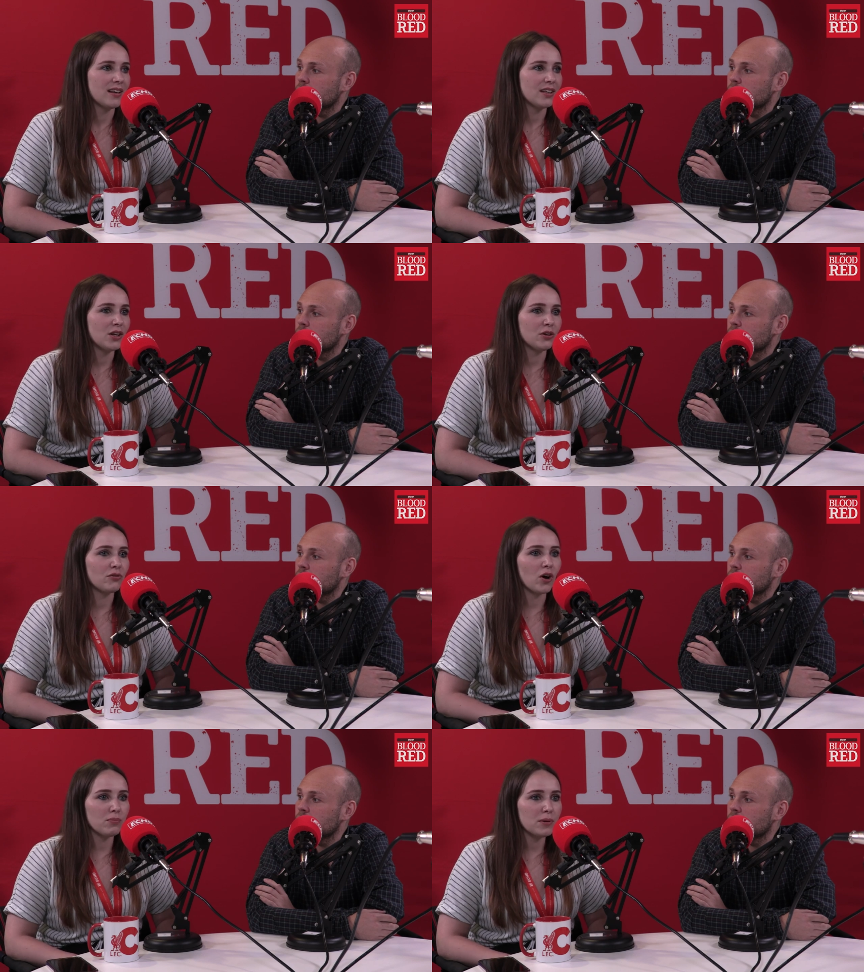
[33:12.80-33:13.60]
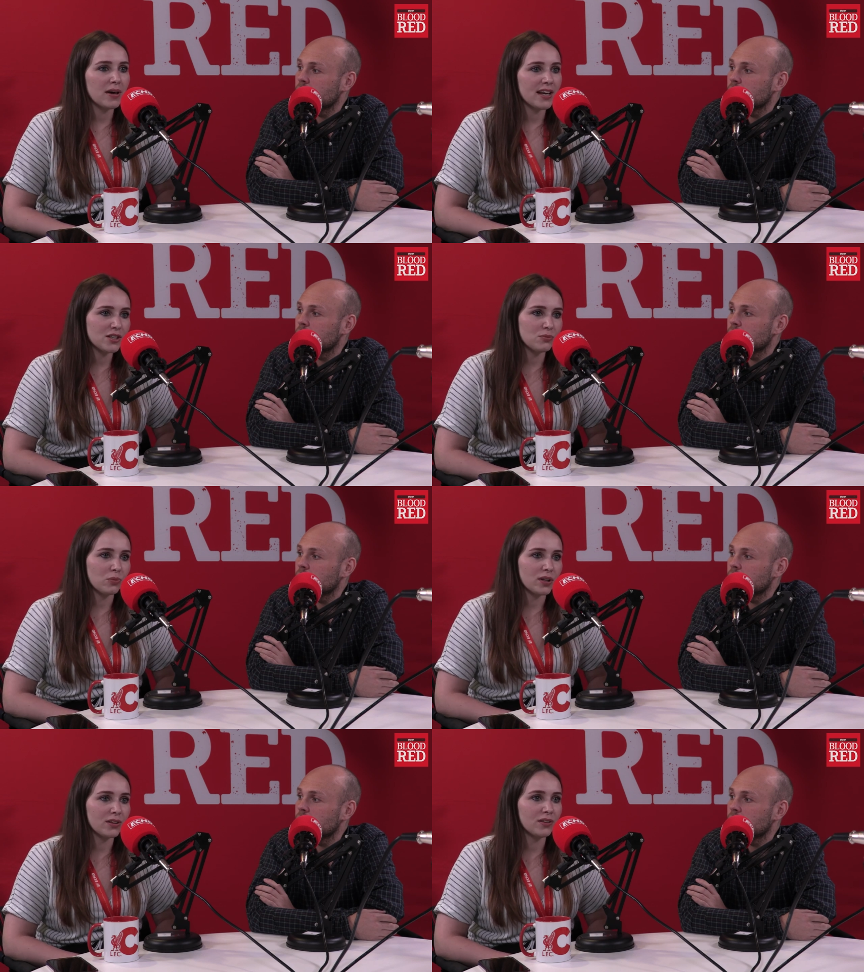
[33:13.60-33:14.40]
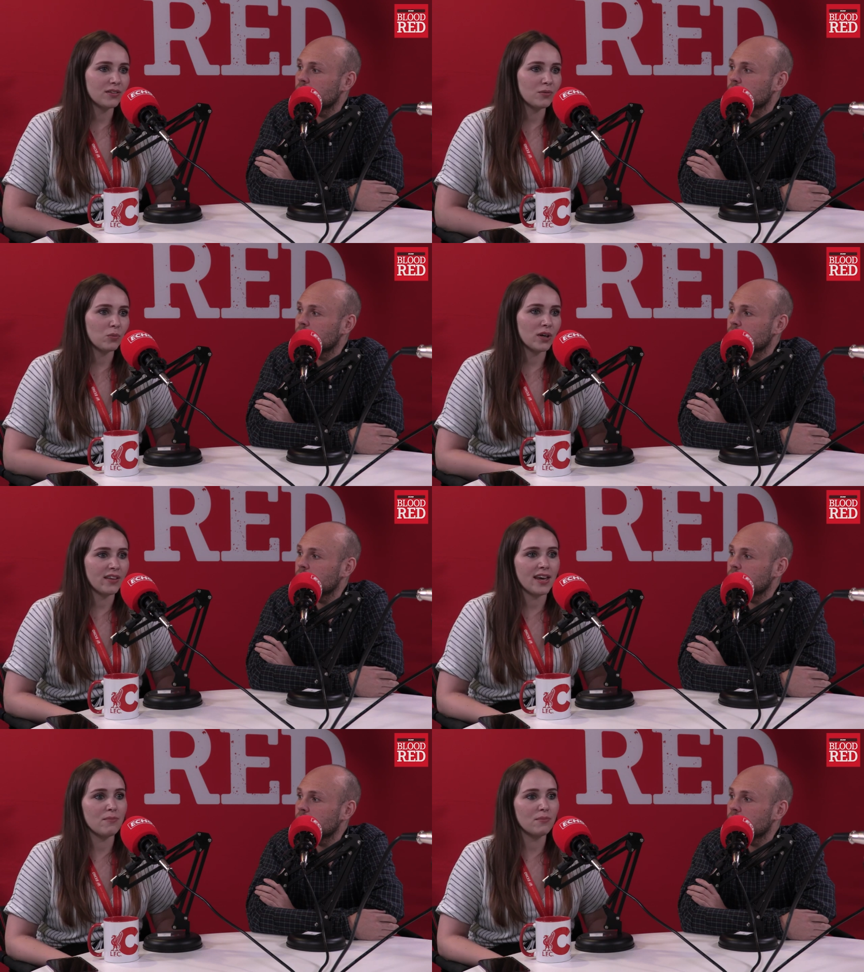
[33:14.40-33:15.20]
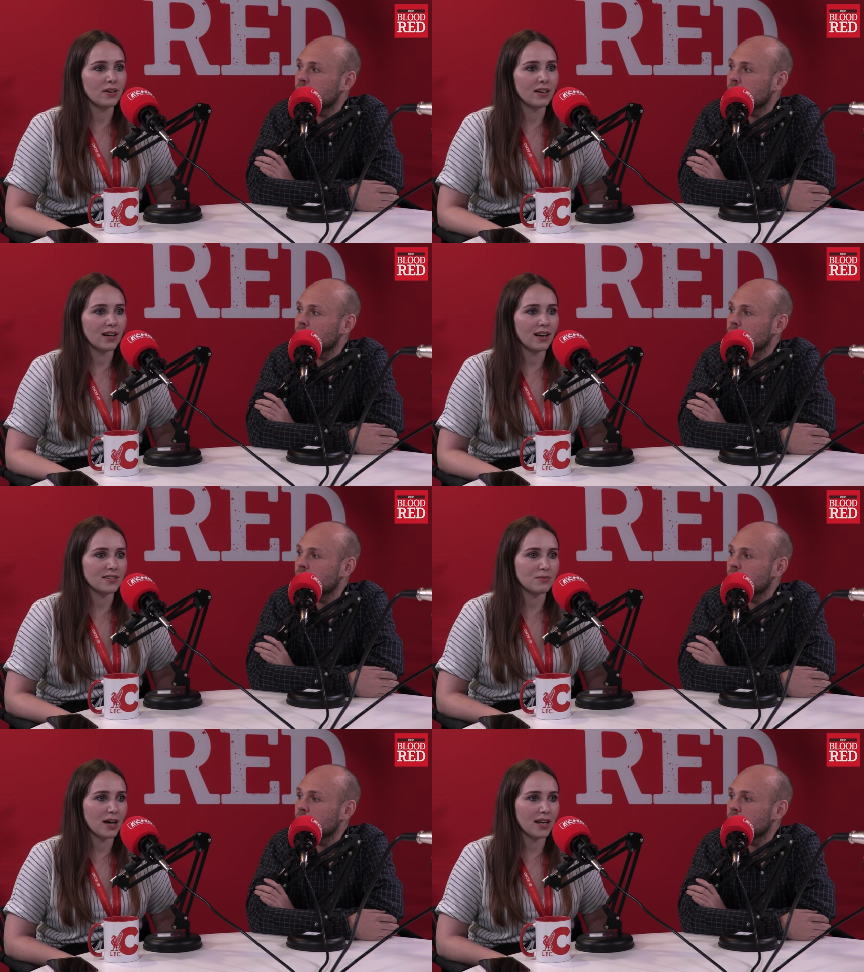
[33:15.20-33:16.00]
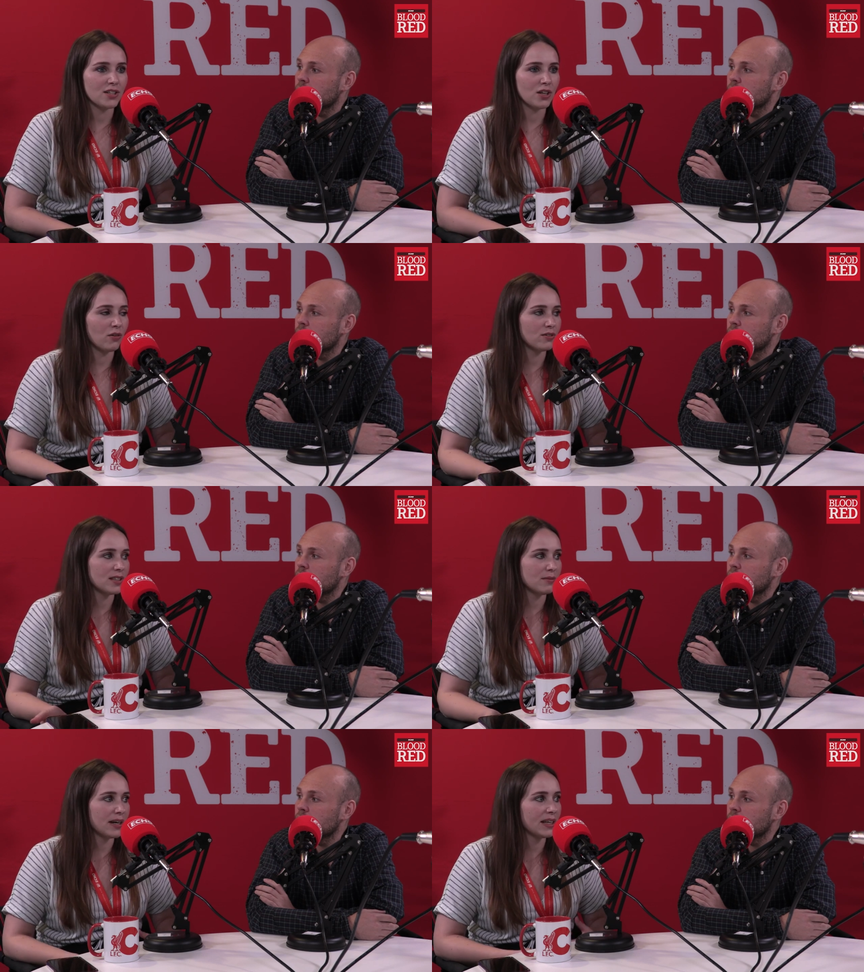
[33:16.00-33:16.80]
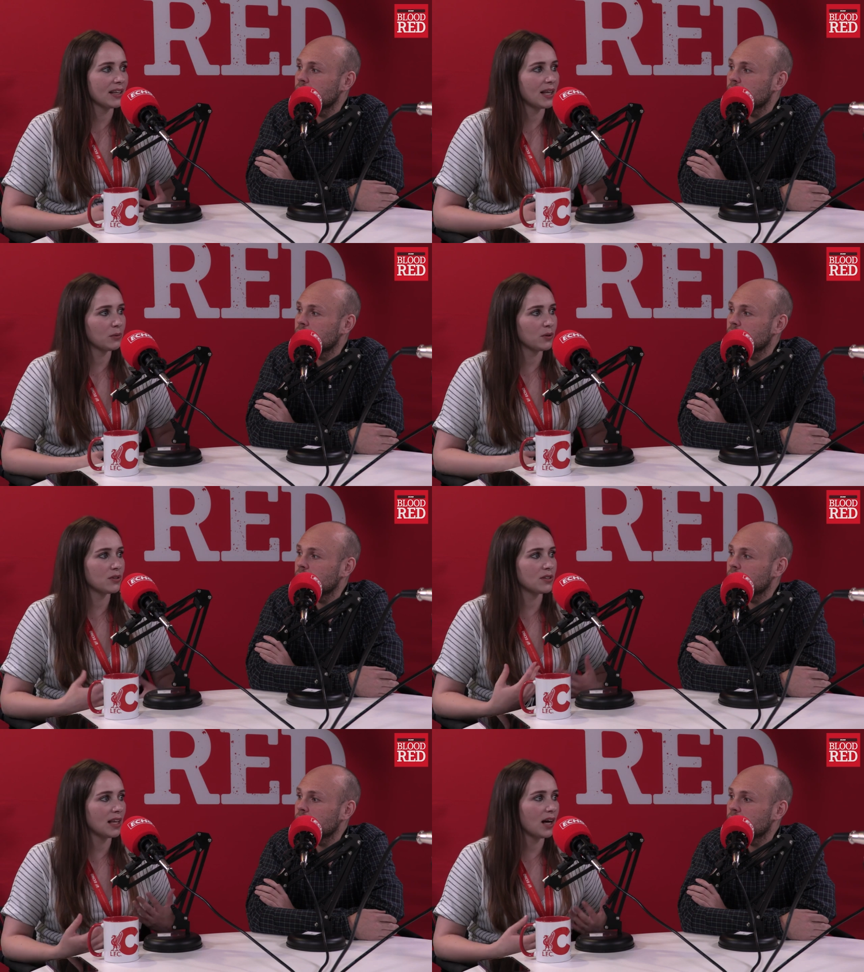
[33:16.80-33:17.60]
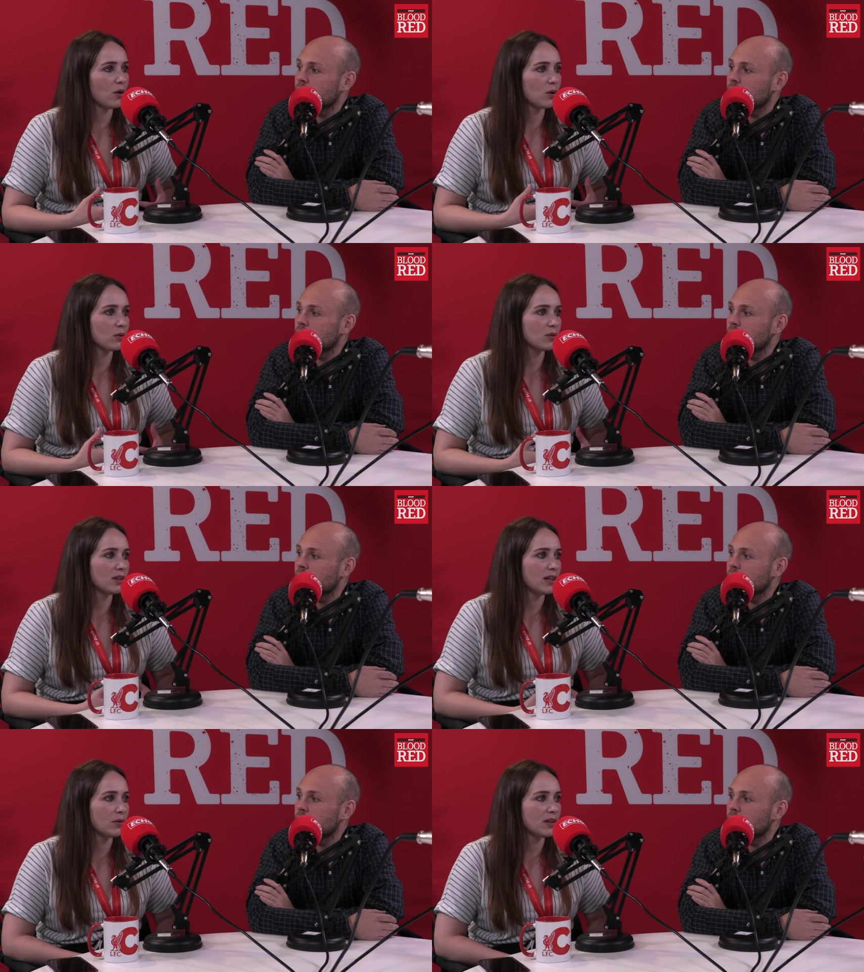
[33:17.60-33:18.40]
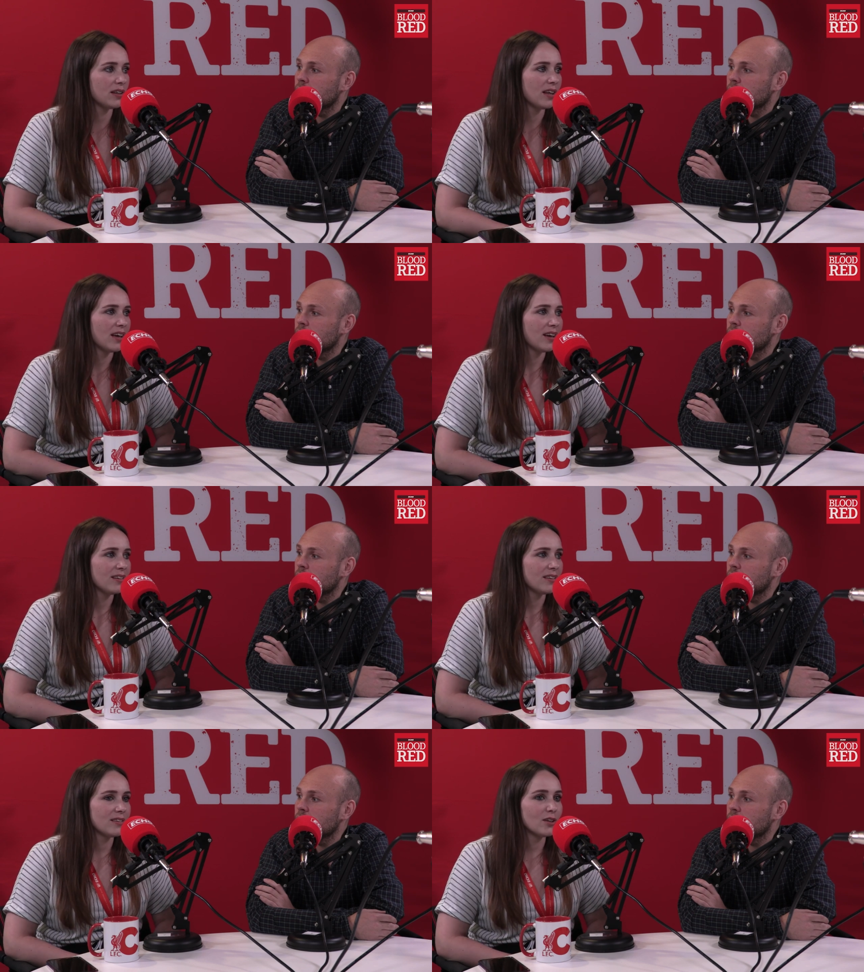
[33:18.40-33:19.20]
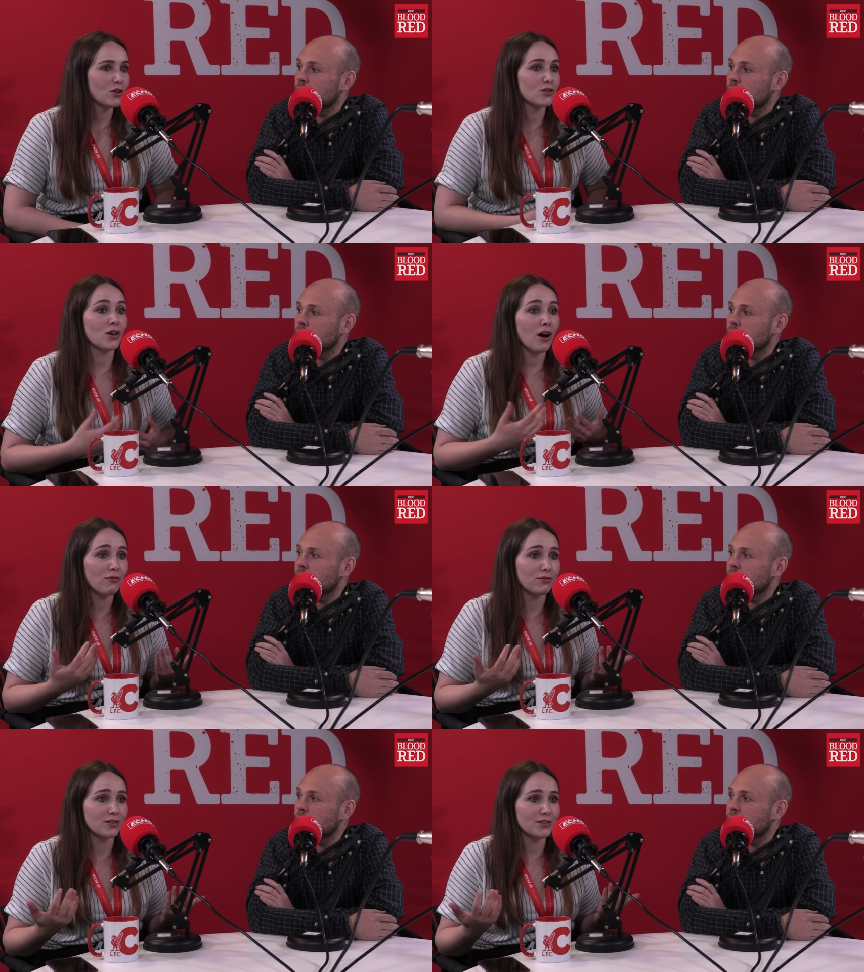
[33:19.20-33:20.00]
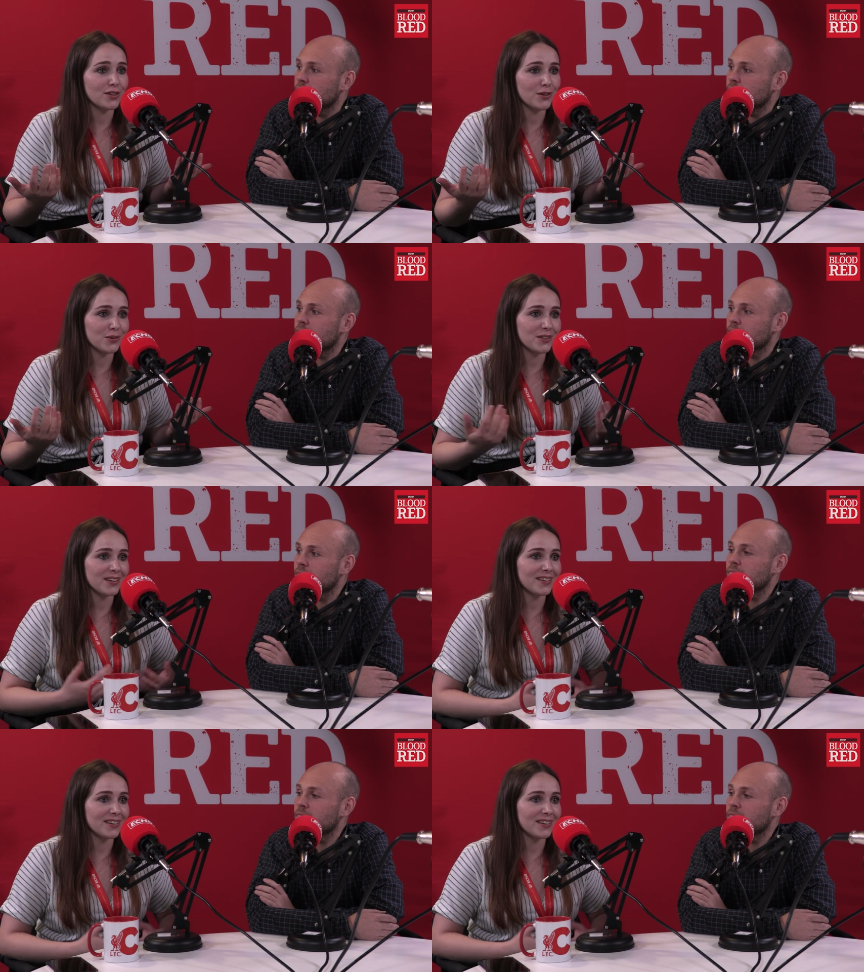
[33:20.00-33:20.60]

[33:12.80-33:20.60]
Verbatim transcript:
Speaker 1: you know, you've got to be patient with, with him as a manager, and obviously Michael Edwards and that whole, you know, they, they're not soft, to use a,